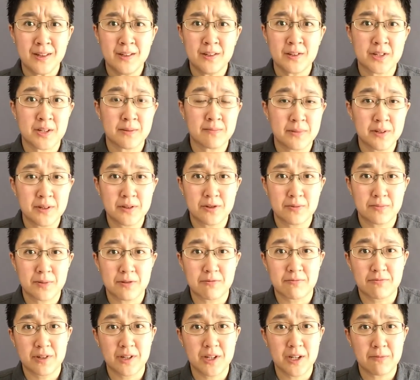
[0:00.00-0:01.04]
something to be
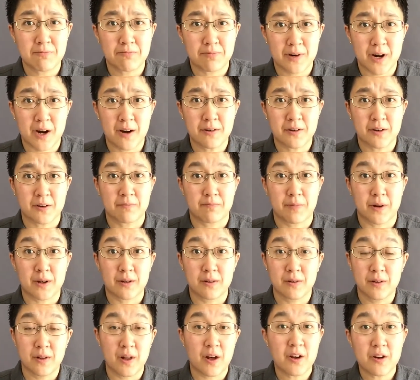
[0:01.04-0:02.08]
really proud of, but a
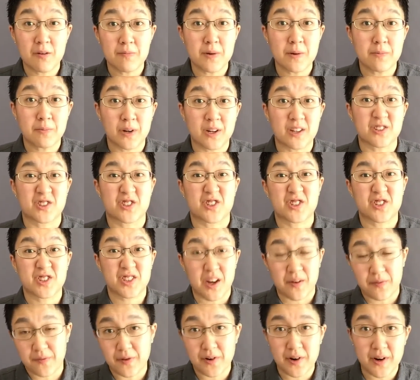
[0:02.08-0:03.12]
lot of people are
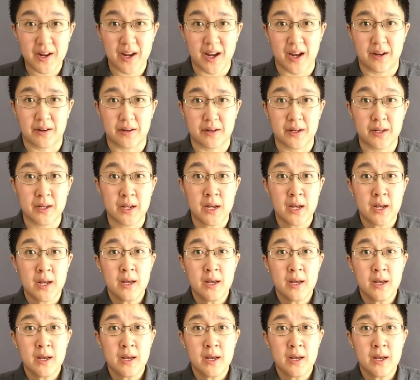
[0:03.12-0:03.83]
suffering at it.